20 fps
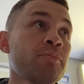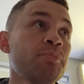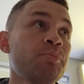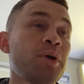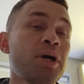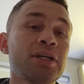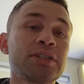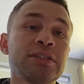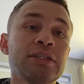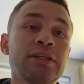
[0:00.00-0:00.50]

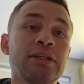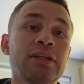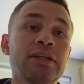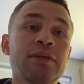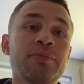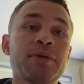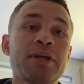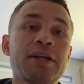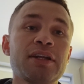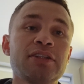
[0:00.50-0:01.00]
Boxing at
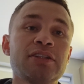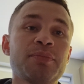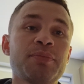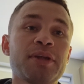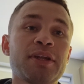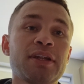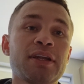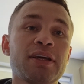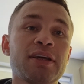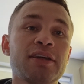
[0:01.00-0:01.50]
the minute is a
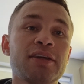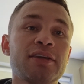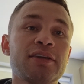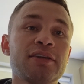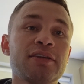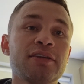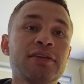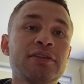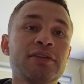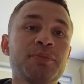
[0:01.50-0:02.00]
bit
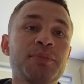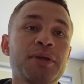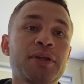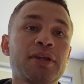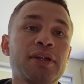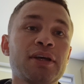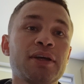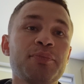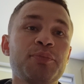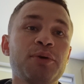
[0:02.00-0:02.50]

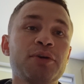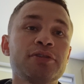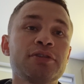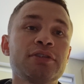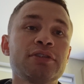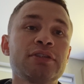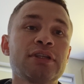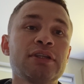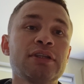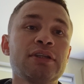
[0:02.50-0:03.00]
like
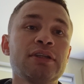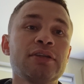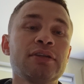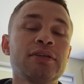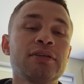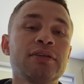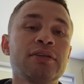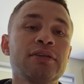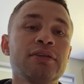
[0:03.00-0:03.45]
buses, isn't it?